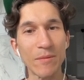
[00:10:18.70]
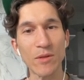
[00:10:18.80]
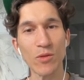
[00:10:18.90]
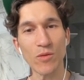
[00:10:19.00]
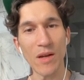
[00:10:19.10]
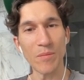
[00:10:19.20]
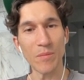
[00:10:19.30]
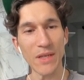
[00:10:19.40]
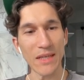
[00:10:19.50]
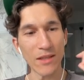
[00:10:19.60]
too, I'm
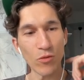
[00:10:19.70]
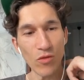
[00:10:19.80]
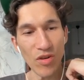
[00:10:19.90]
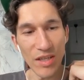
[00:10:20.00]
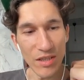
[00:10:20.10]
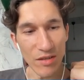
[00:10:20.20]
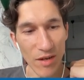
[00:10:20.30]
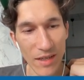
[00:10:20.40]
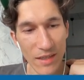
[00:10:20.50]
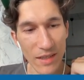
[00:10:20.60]
being too greedy,
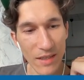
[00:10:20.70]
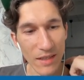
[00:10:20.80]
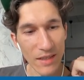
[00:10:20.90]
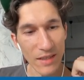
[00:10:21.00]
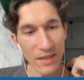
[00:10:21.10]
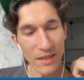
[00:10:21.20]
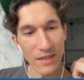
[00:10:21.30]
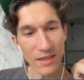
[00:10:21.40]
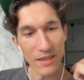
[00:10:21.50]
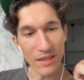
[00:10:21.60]
right?
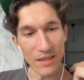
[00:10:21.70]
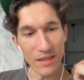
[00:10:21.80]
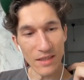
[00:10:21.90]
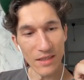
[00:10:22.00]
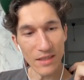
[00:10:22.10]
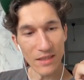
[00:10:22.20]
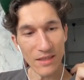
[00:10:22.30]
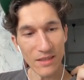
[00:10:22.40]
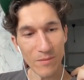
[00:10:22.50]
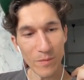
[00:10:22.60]

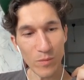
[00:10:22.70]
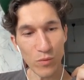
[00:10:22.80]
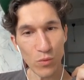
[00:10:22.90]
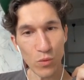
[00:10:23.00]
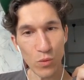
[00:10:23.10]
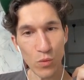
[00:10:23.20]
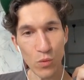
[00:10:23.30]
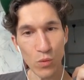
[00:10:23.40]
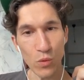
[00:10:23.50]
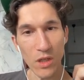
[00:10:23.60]
Um,
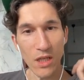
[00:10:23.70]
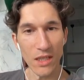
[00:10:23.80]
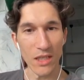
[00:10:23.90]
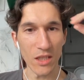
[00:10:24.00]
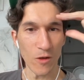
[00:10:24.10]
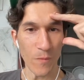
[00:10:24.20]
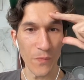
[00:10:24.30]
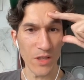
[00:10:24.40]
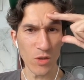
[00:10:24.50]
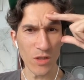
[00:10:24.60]

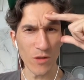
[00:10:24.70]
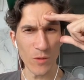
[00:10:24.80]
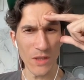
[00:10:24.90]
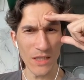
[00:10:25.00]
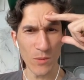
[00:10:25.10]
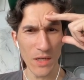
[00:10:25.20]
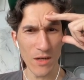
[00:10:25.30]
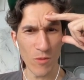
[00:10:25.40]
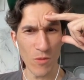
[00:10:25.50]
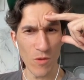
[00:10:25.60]
so, should I go this way
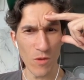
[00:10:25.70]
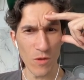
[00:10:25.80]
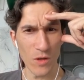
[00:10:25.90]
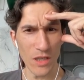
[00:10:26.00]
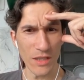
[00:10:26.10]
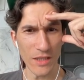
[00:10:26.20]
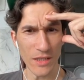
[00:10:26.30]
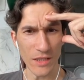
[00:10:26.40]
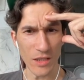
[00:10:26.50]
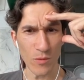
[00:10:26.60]
or
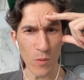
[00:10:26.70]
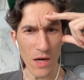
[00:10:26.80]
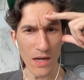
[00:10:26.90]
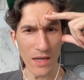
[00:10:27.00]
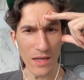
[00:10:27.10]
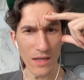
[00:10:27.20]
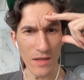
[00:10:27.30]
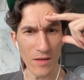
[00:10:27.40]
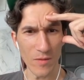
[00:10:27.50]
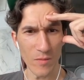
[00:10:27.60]
this way?
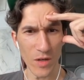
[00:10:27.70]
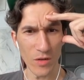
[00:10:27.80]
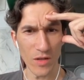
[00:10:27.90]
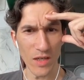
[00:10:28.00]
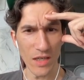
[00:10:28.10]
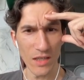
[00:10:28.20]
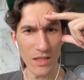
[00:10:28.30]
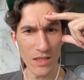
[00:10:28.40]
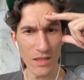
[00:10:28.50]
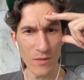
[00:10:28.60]
Because green?
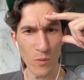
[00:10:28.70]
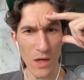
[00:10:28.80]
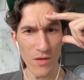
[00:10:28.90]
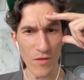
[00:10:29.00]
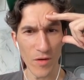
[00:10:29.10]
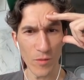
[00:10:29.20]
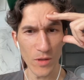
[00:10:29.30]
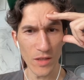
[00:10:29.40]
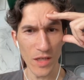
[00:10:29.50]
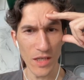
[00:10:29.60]
one road
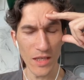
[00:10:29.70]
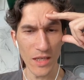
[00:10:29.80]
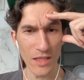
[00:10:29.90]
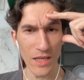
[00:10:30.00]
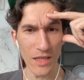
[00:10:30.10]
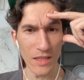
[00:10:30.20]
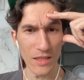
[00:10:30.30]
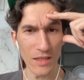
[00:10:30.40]
and he can take it.